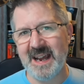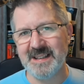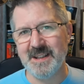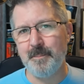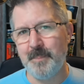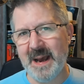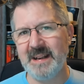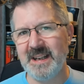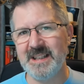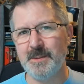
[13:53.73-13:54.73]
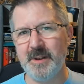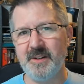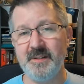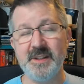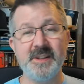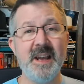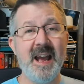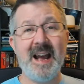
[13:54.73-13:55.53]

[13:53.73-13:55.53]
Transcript: as a bad experience.